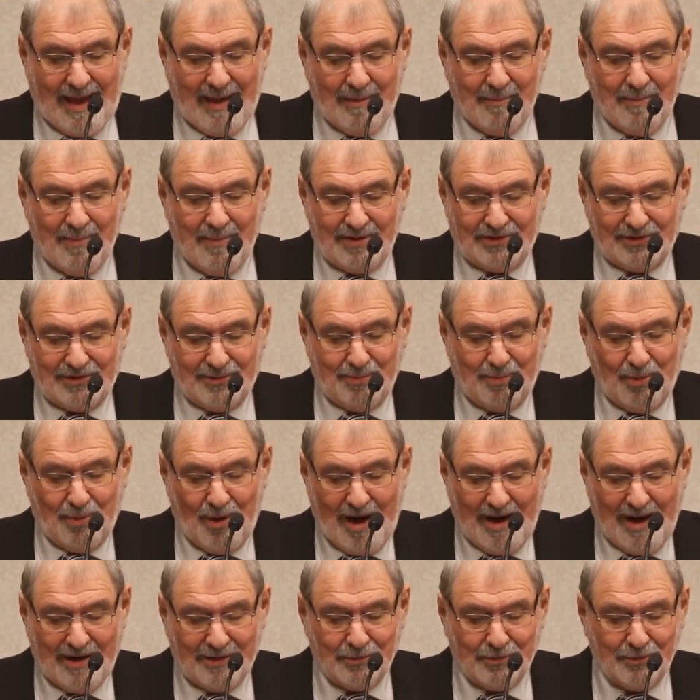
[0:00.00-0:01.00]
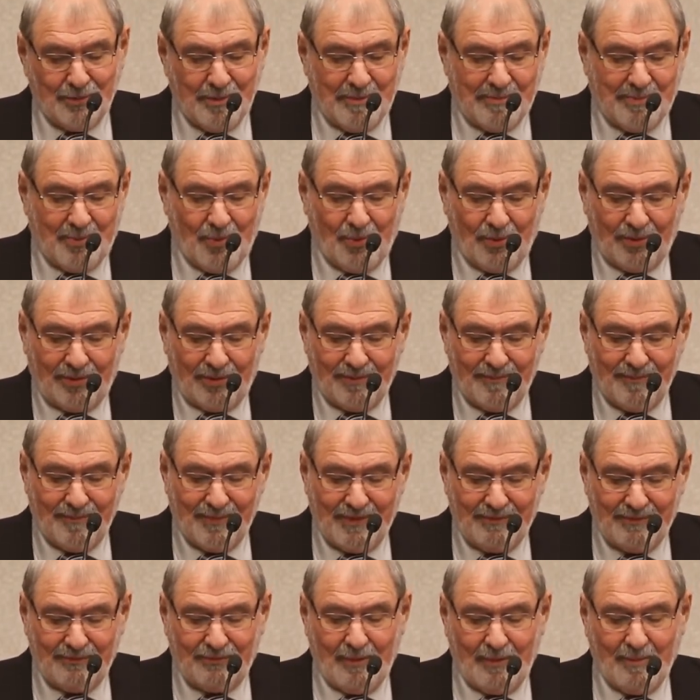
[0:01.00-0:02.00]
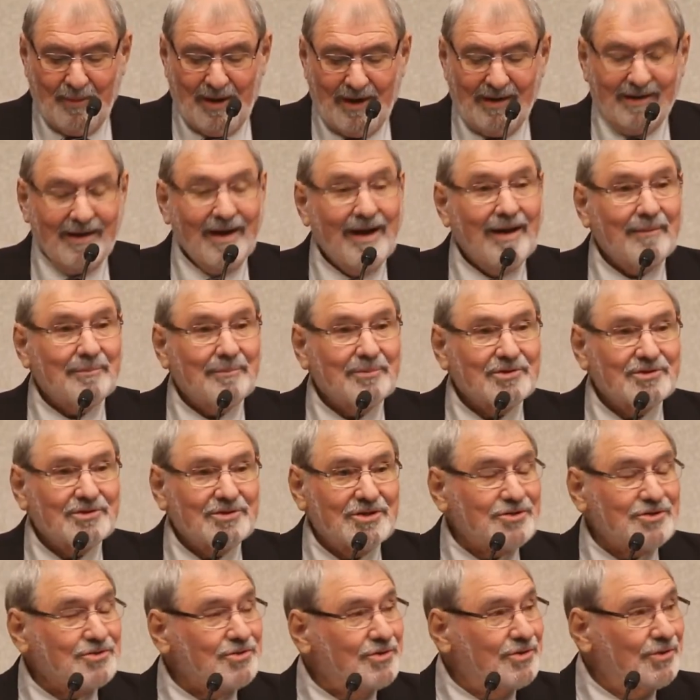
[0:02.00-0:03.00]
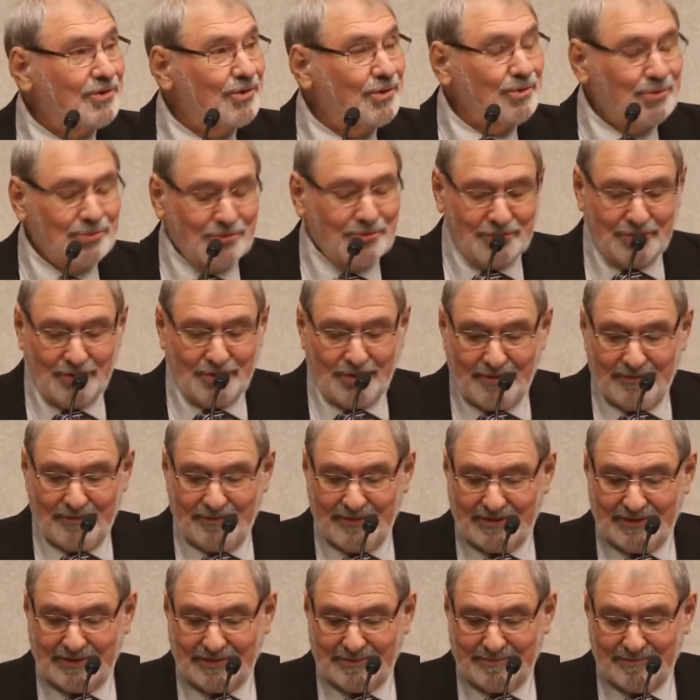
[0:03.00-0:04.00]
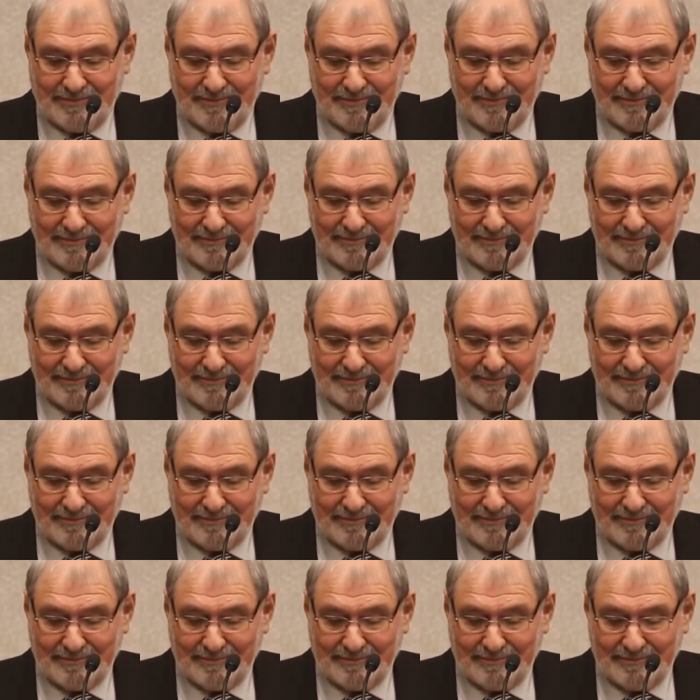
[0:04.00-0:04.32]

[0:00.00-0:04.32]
a much brighter reporter from our opposition news service,